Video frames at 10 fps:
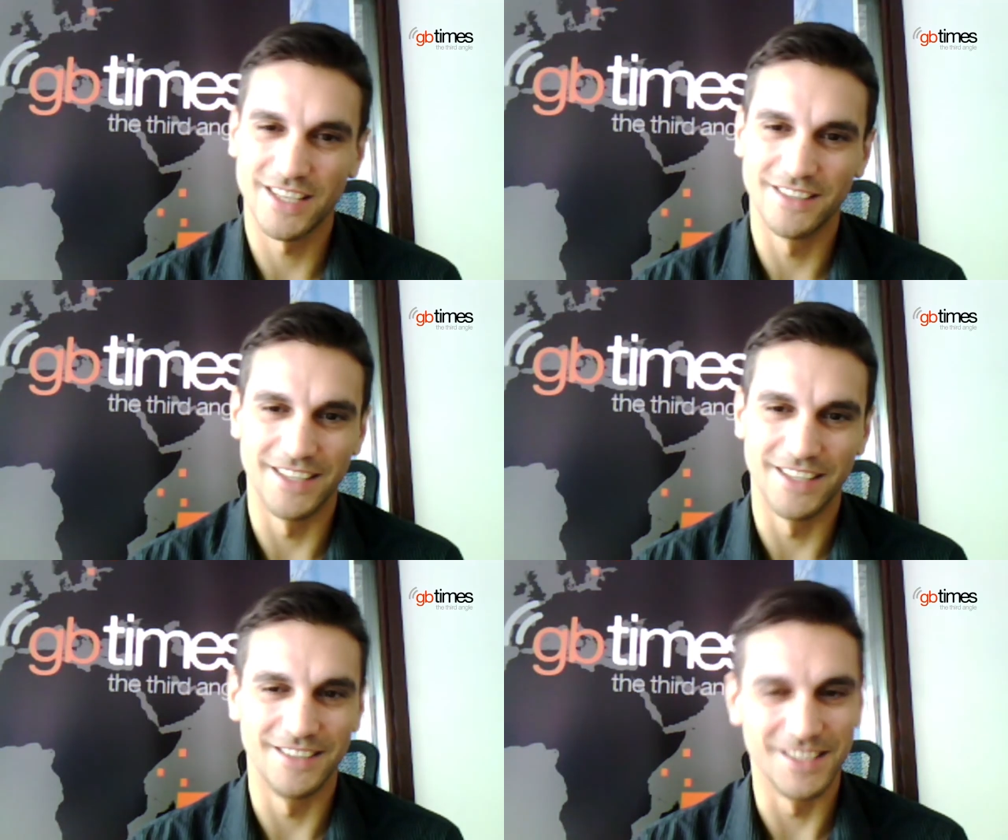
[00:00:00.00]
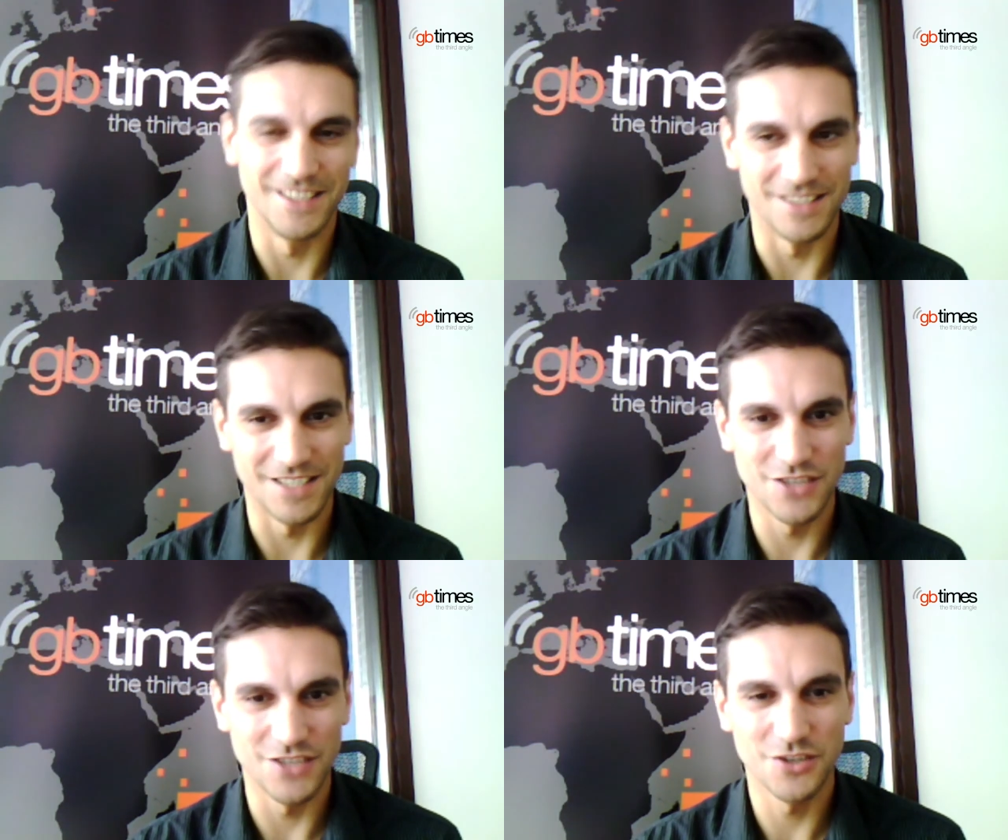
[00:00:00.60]
that this
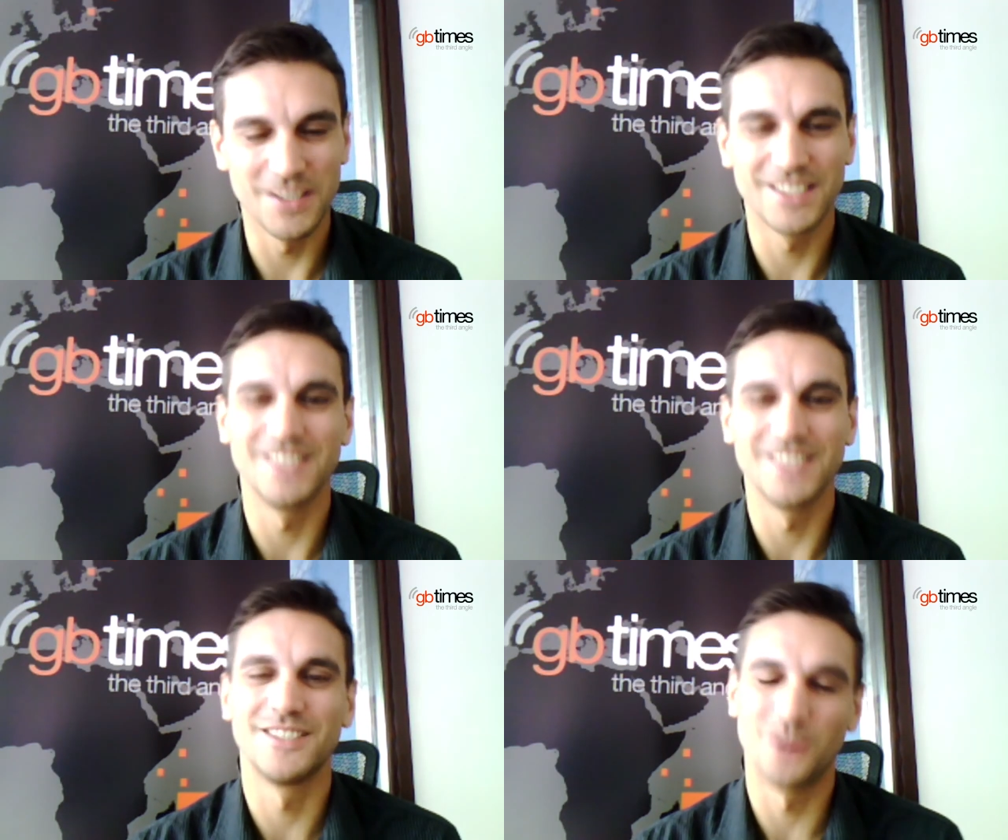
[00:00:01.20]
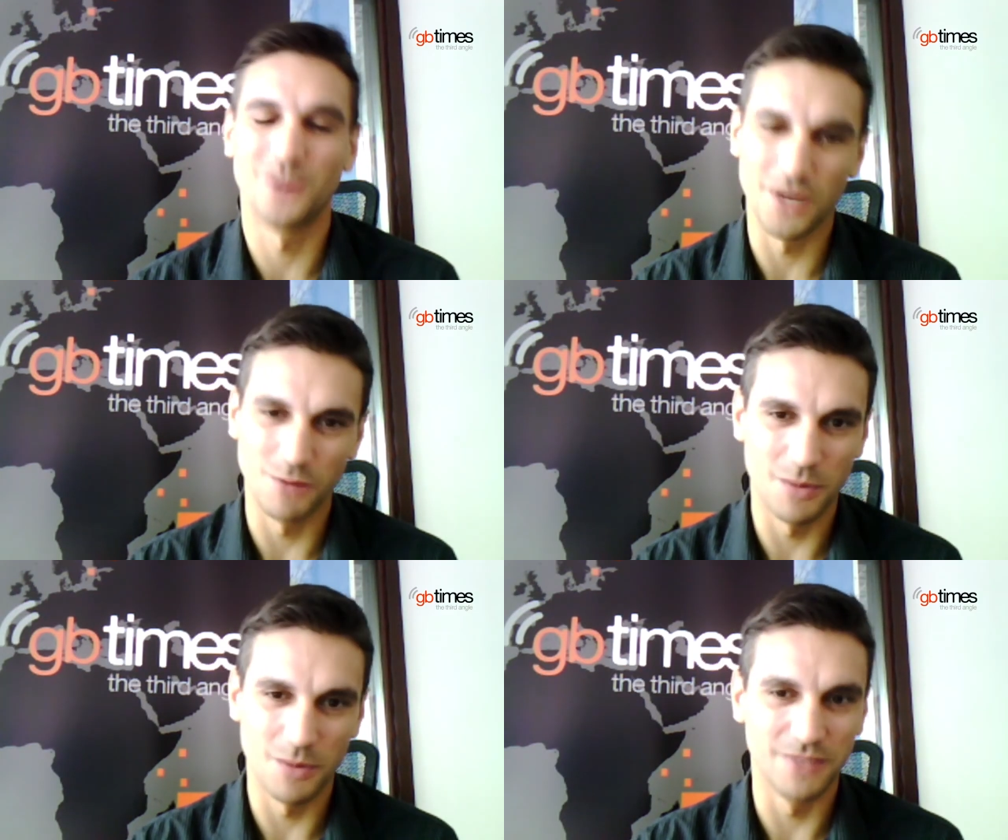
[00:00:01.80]
decision is a historic
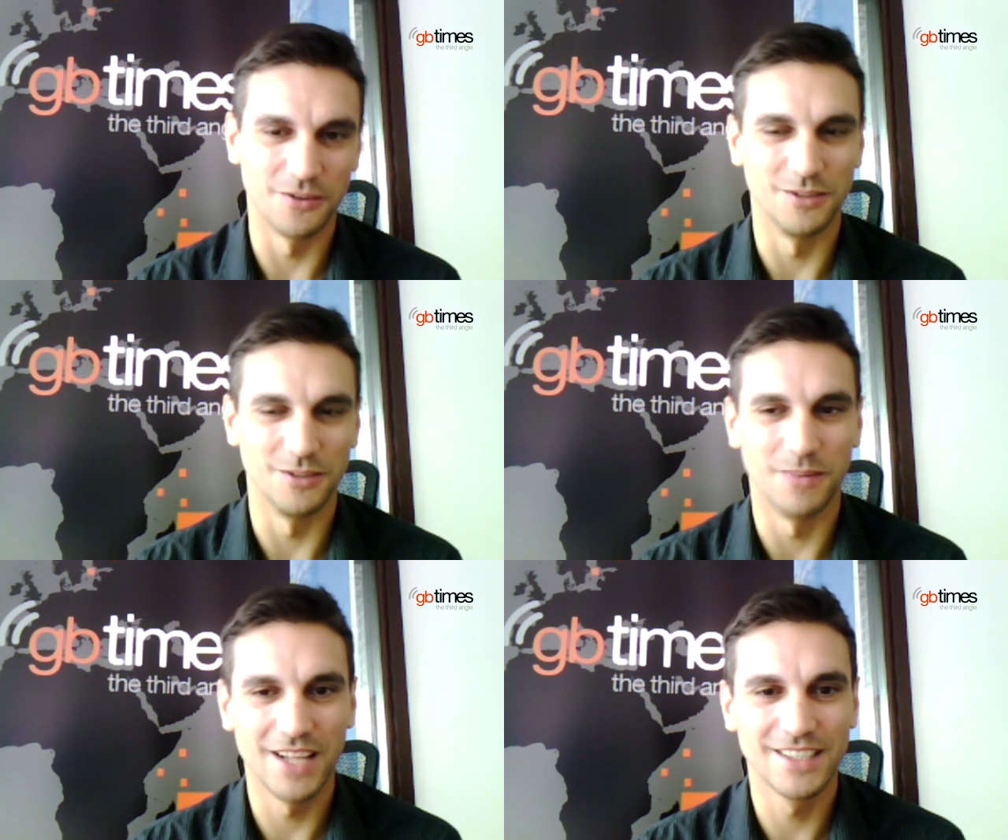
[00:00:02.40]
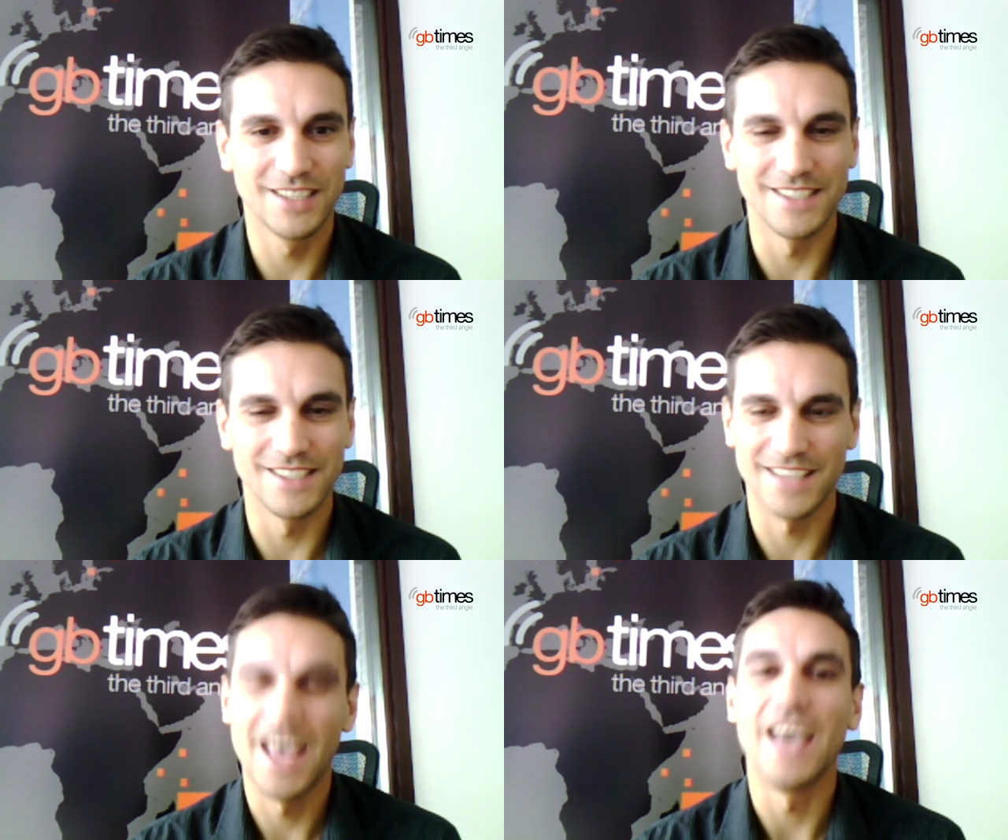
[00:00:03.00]
moment for the Balkans
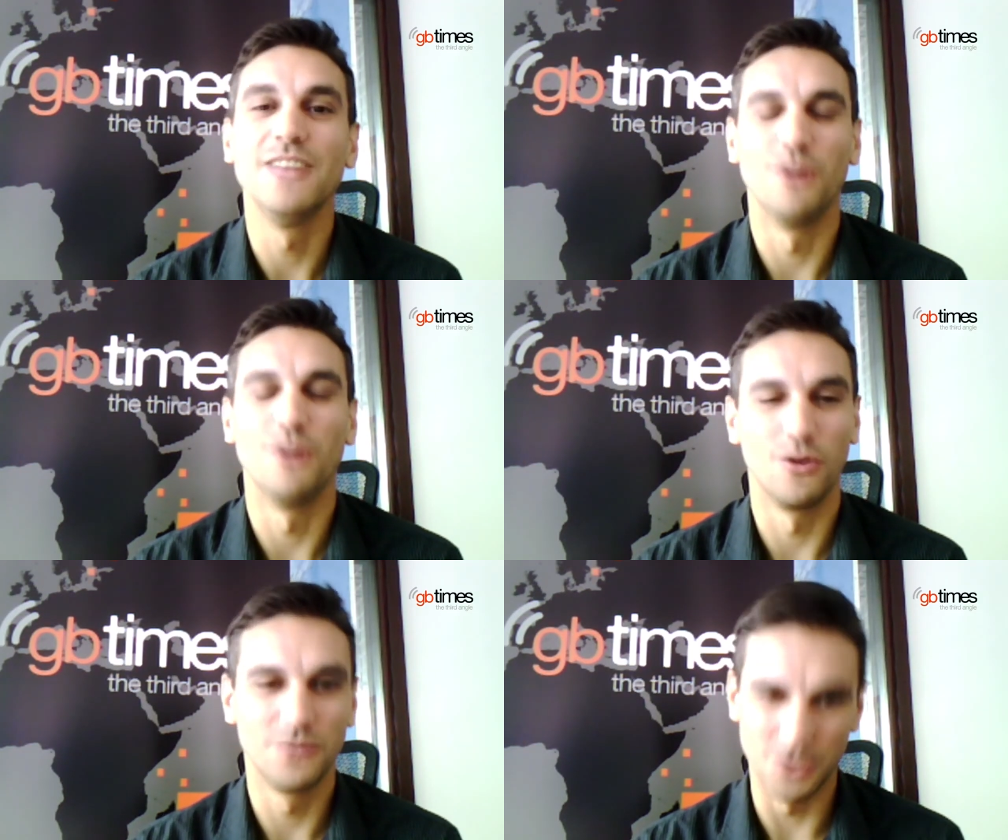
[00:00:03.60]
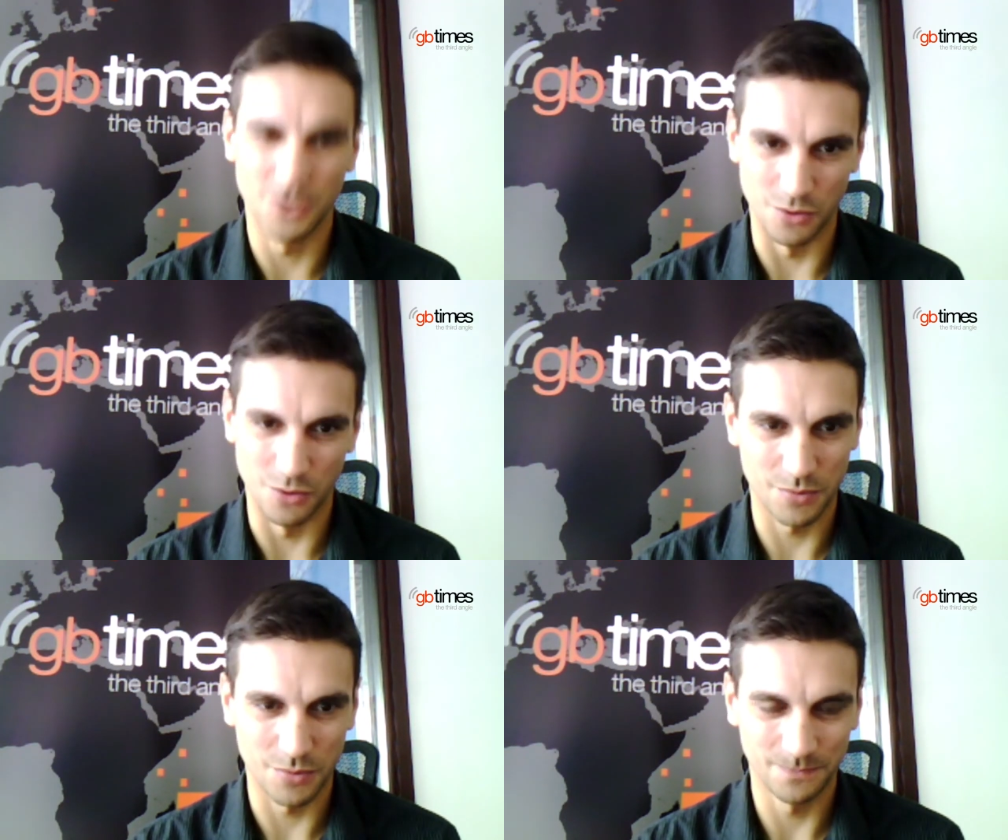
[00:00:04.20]
and all of Europe.